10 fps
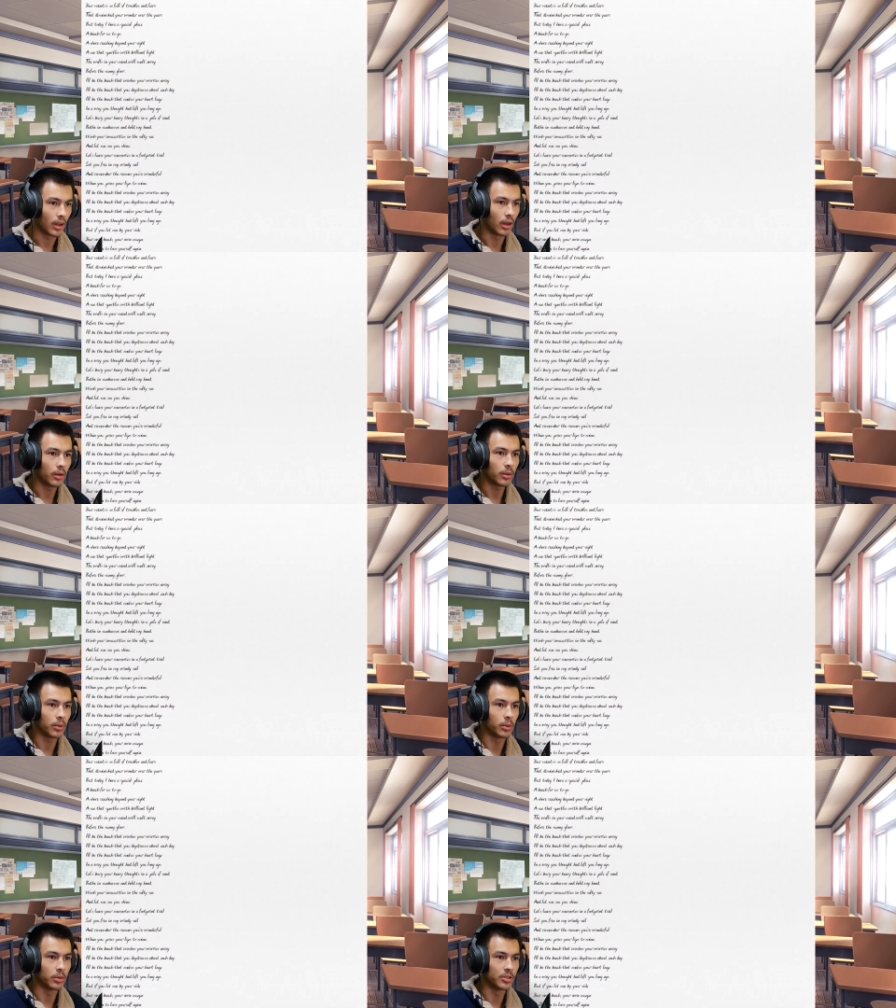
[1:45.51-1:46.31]

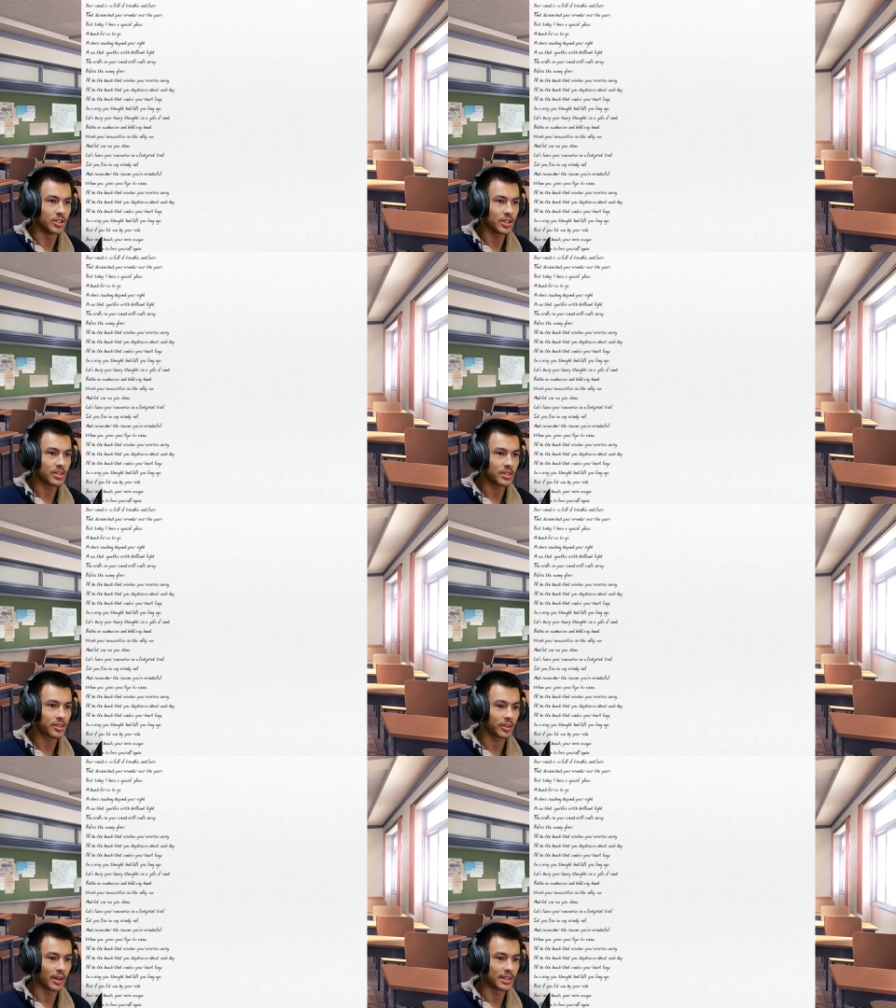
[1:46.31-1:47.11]
Oh, Jesus
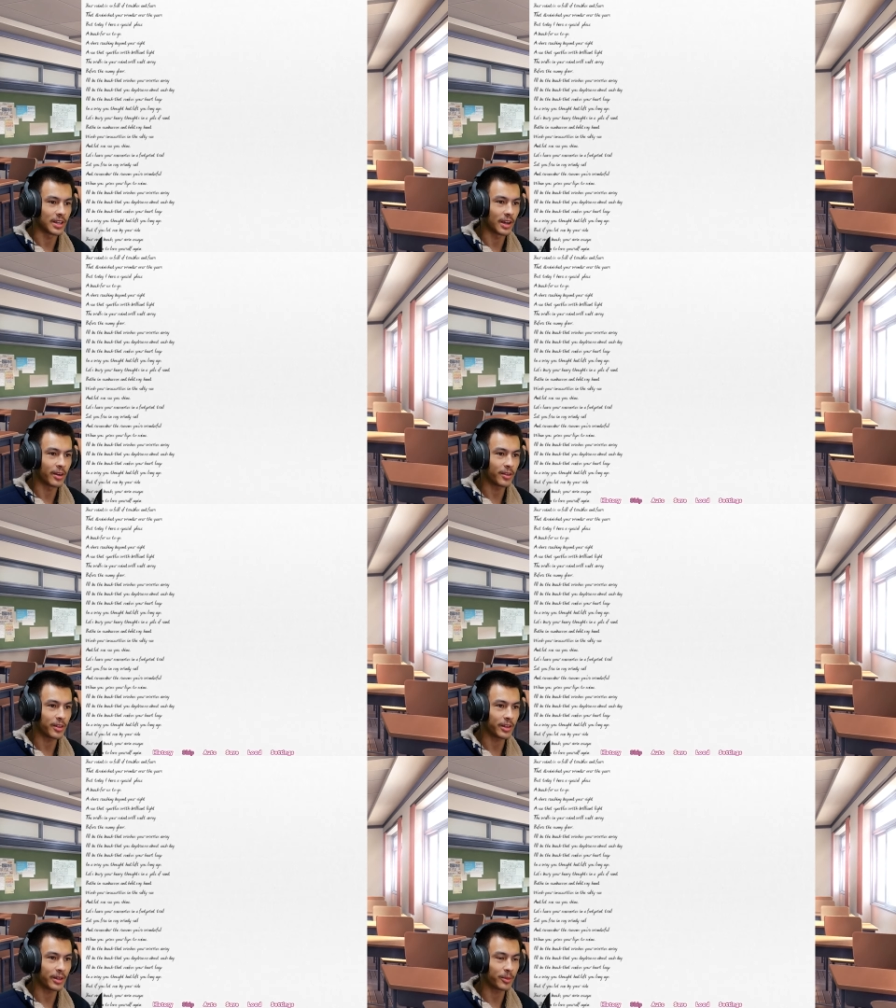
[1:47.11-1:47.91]
Christ. I don't
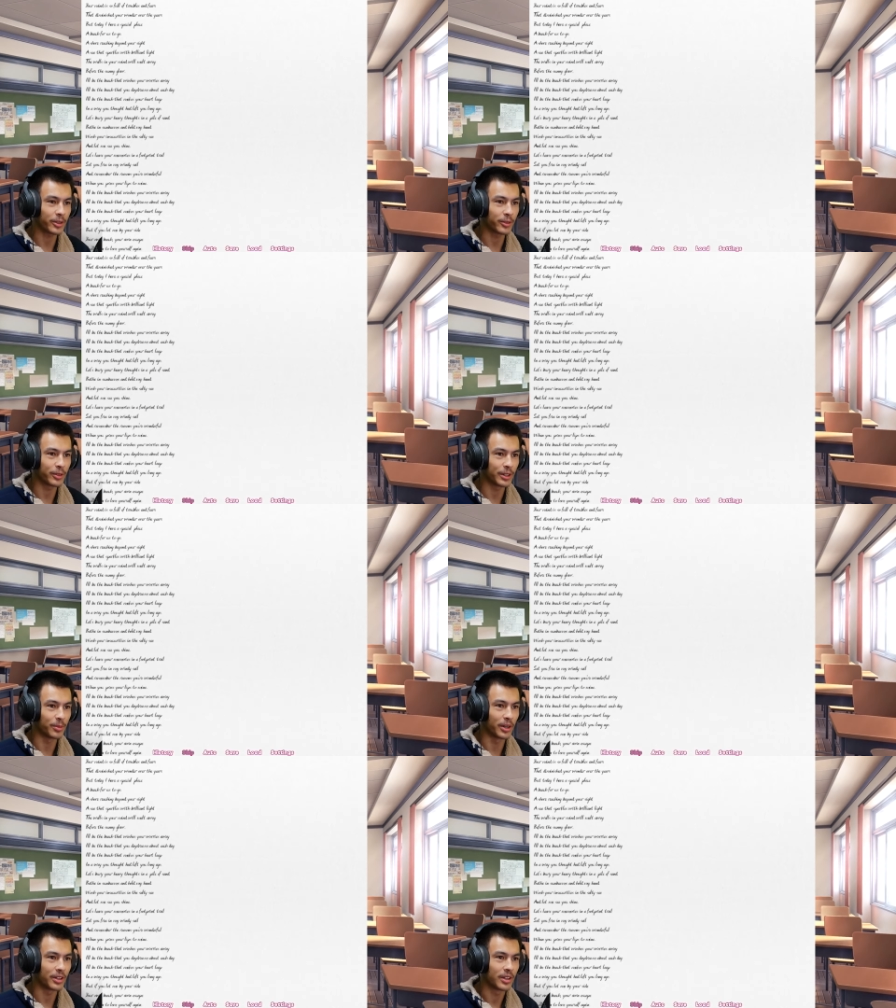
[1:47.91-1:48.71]
think I'm gonna read,
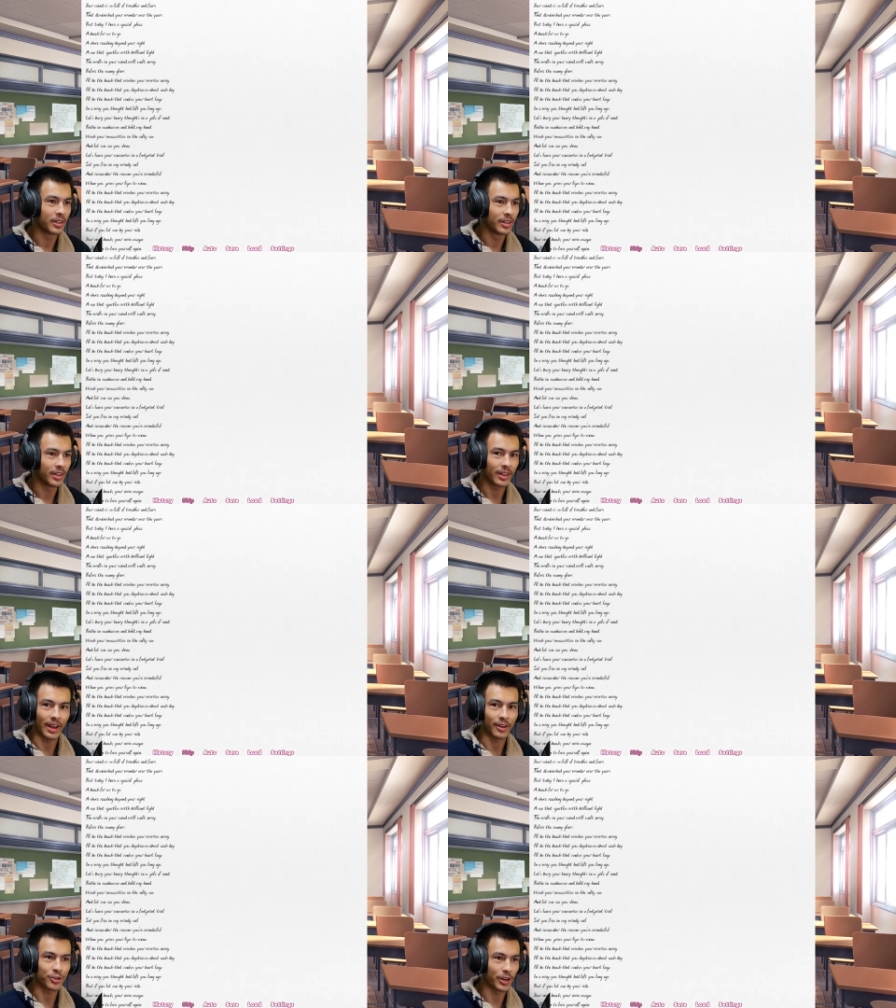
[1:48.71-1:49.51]
but okay,
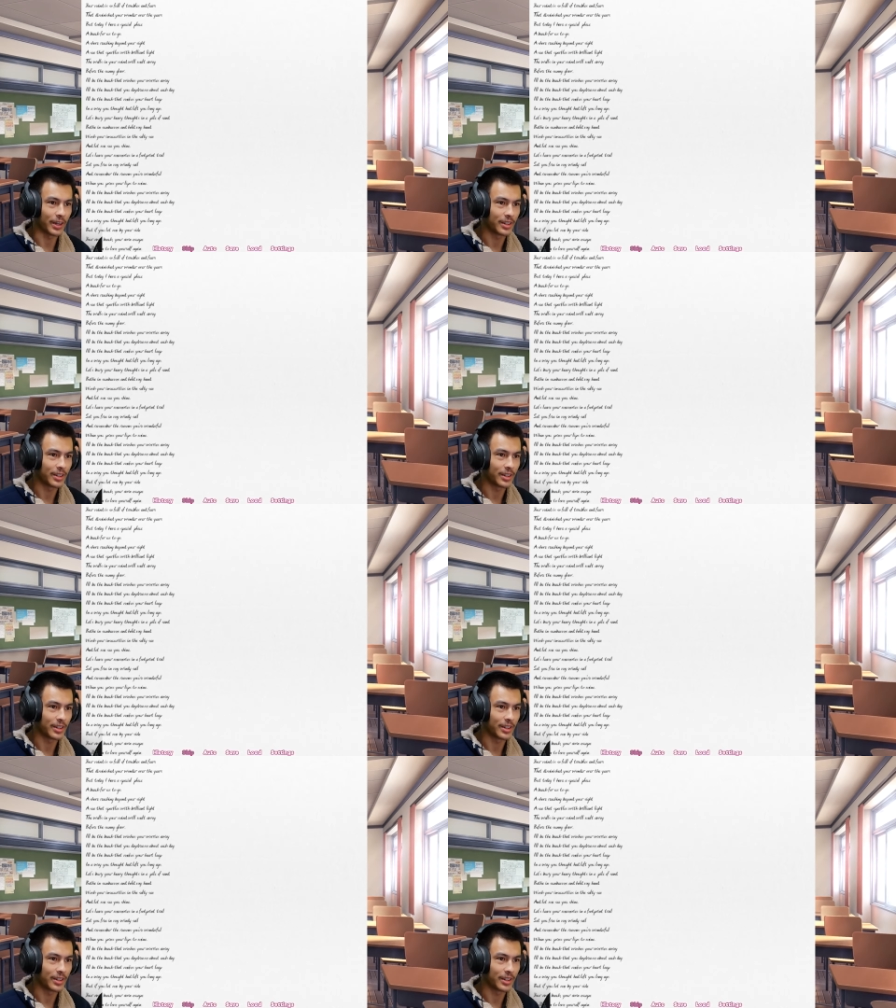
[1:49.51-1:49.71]
I'll try.